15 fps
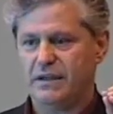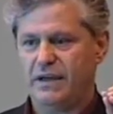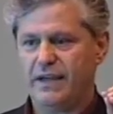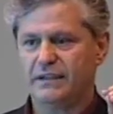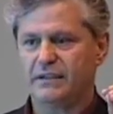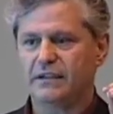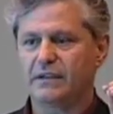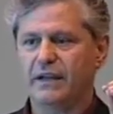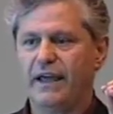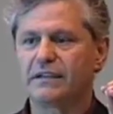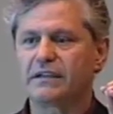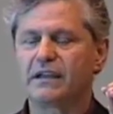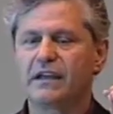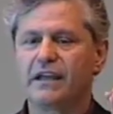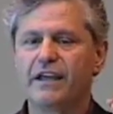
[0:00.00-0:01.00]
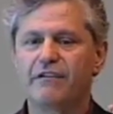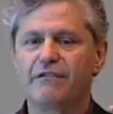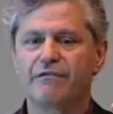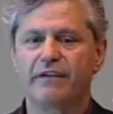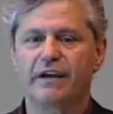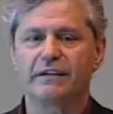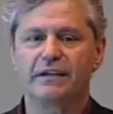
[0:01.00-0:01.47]
and, and
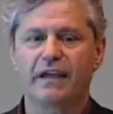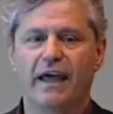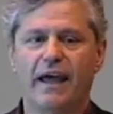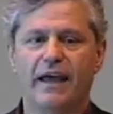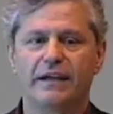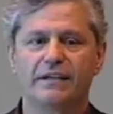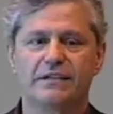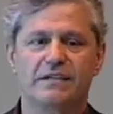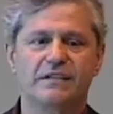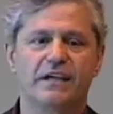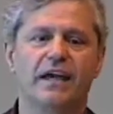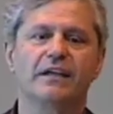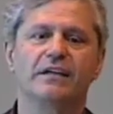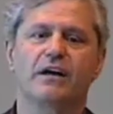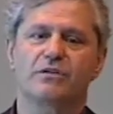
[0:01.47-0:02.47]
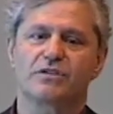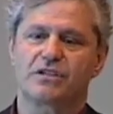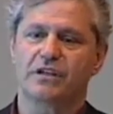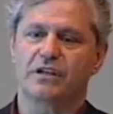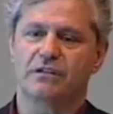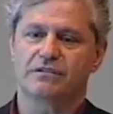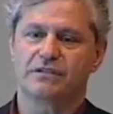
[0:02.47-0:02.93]
live and, and entertain
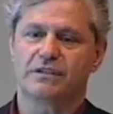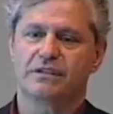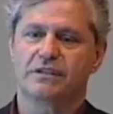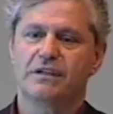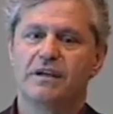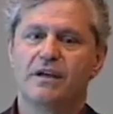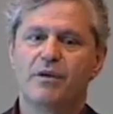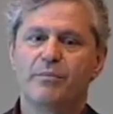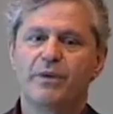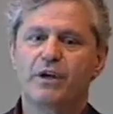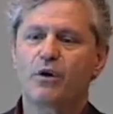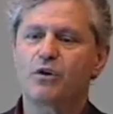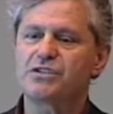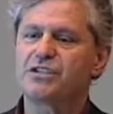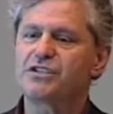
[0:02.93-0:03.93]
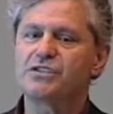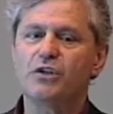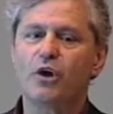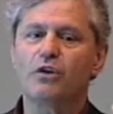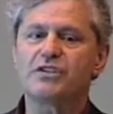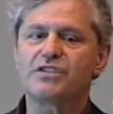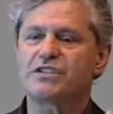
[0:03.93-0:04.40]
ourselves. Because it's
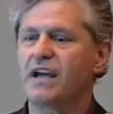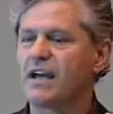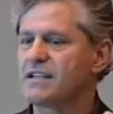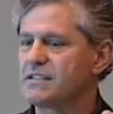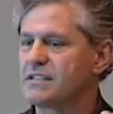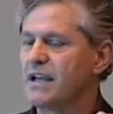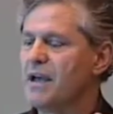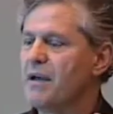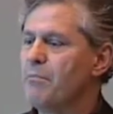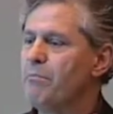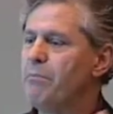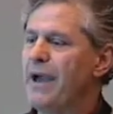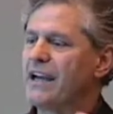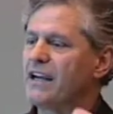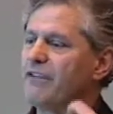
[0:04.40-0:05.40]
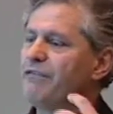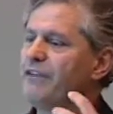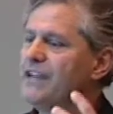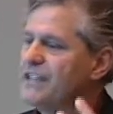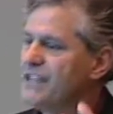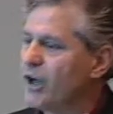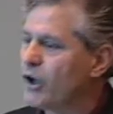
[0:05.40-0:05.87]
not just better
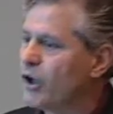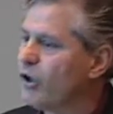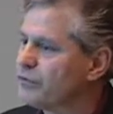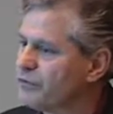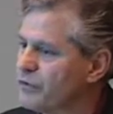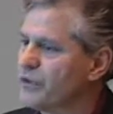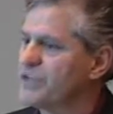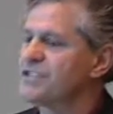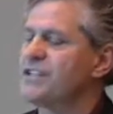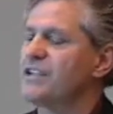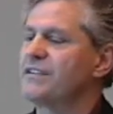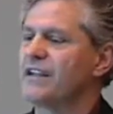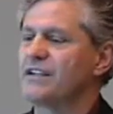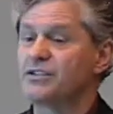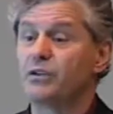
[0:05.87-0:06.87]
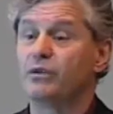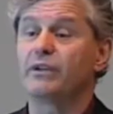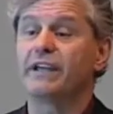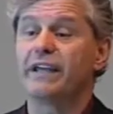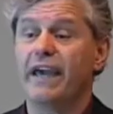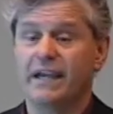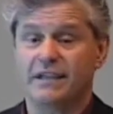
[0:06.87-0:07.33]
video conferencing that you'll
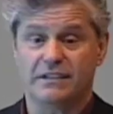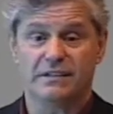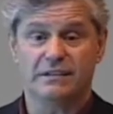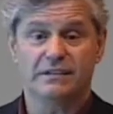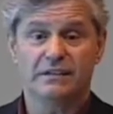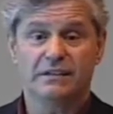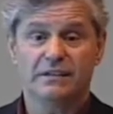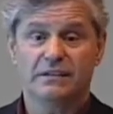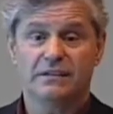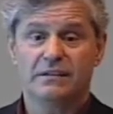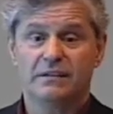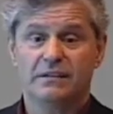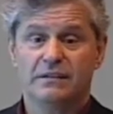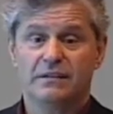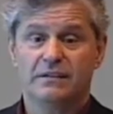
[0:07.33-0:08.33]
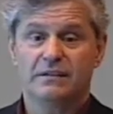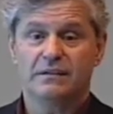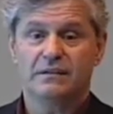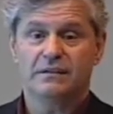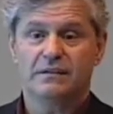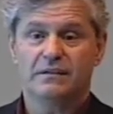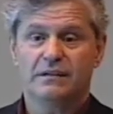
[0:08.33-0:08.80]
get.
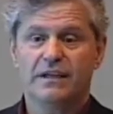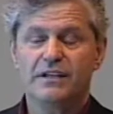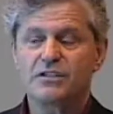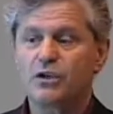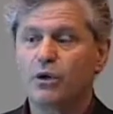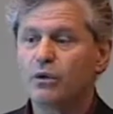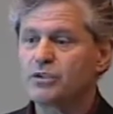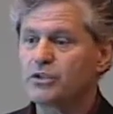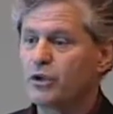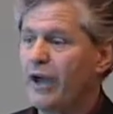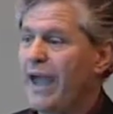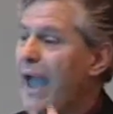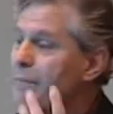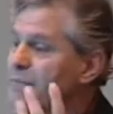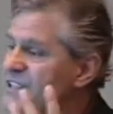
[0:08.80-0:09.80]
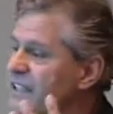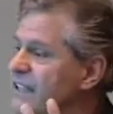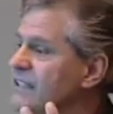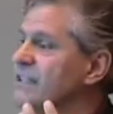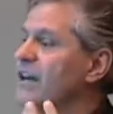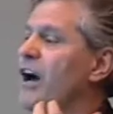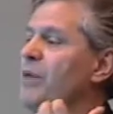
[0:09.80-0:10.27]
It's also
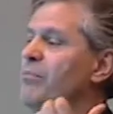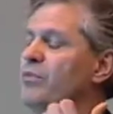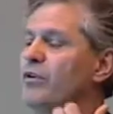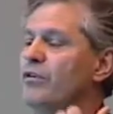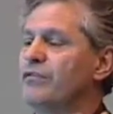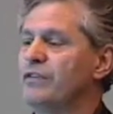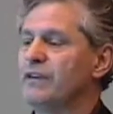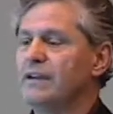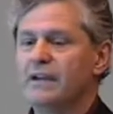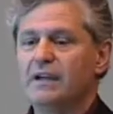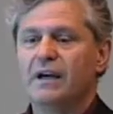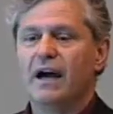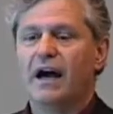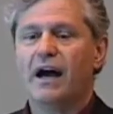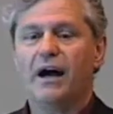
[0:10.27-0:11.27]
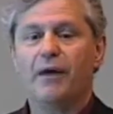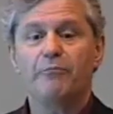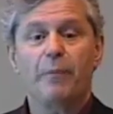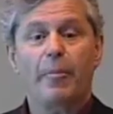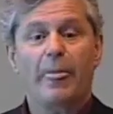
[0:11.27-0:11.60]
haptic type of uh,